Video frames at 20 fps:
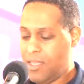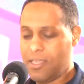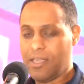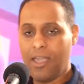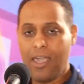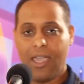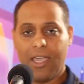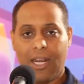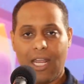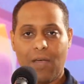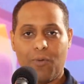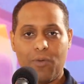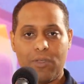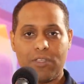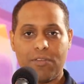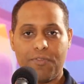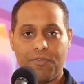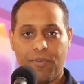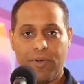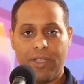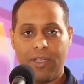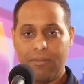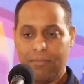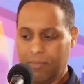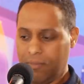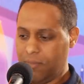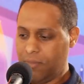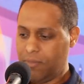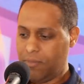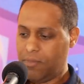You're hanging out with your
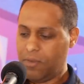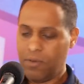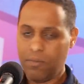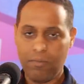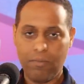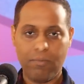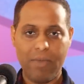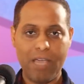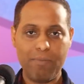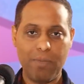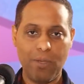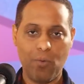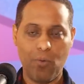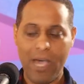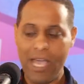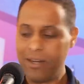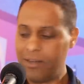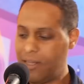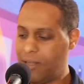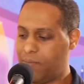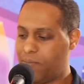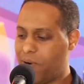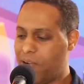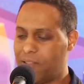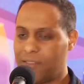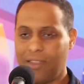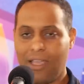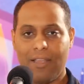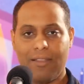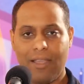friend, might be white, and
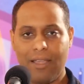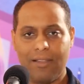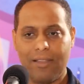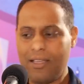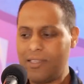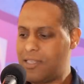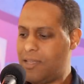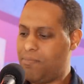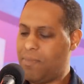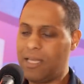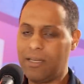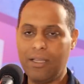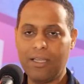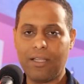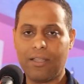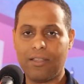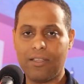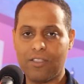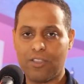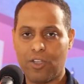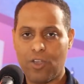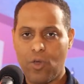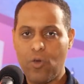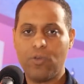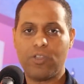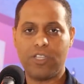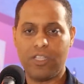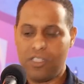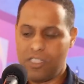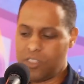they said, man, look at this
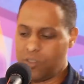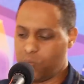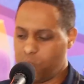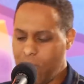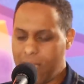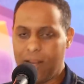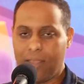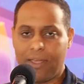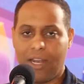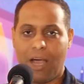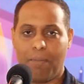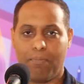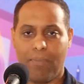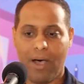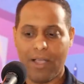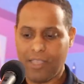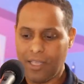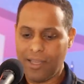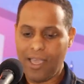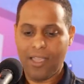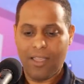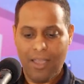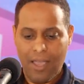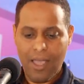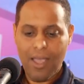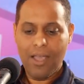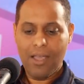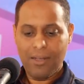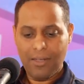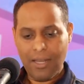Gucci sweater that I bought. And you're like,
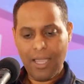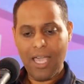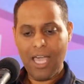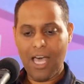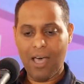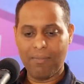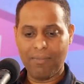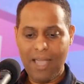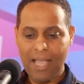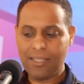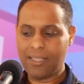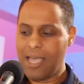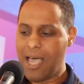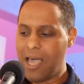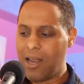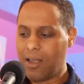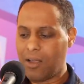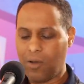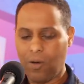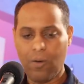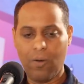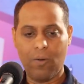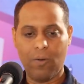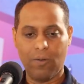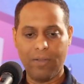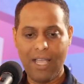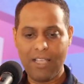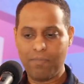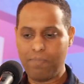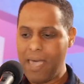damn, that's kind of
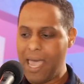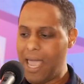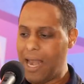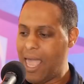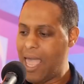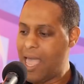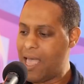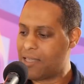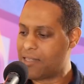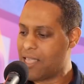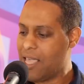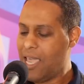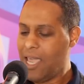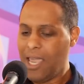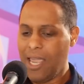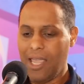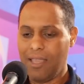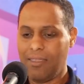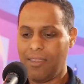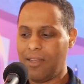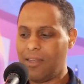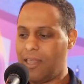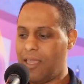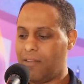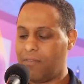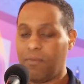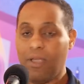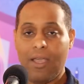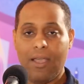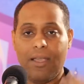cool. That's badass. And then
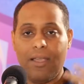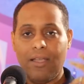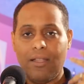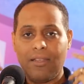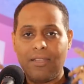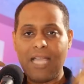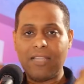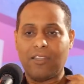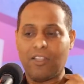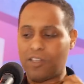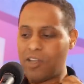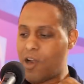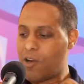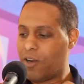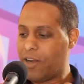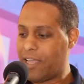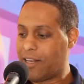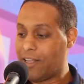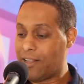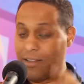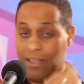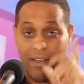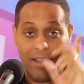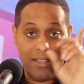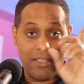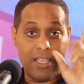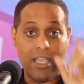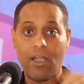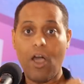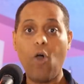they take the turtleneck and
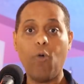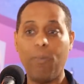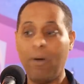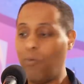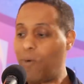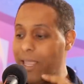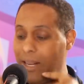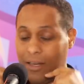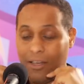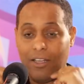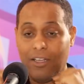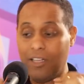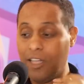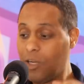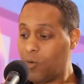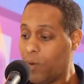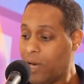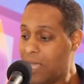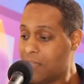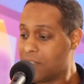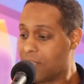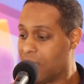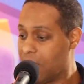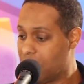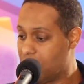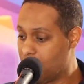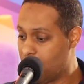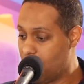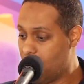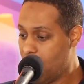they say, oh, but wait, look what else it
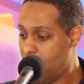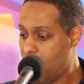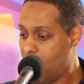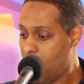could do.